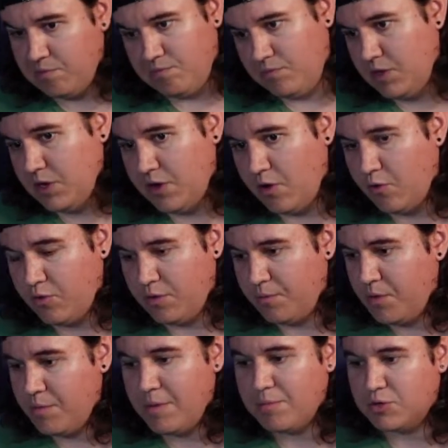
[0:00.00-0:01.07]
you know, the, the
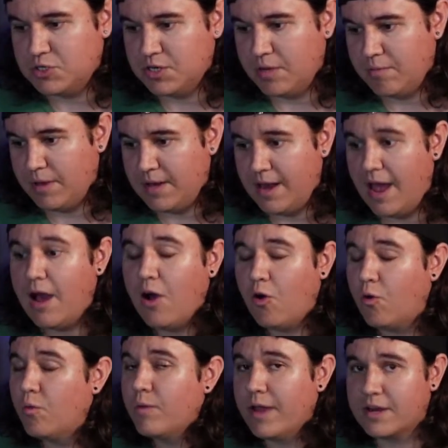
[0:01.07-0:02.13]
membership. And now
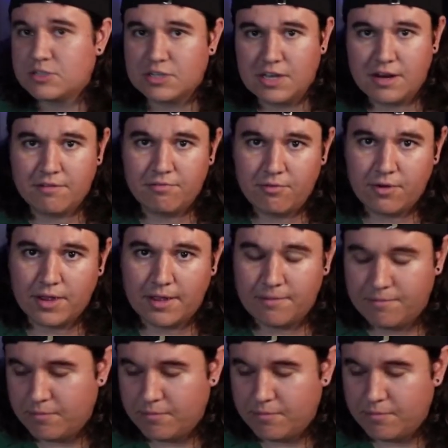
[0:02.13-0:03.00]
we actually get it free.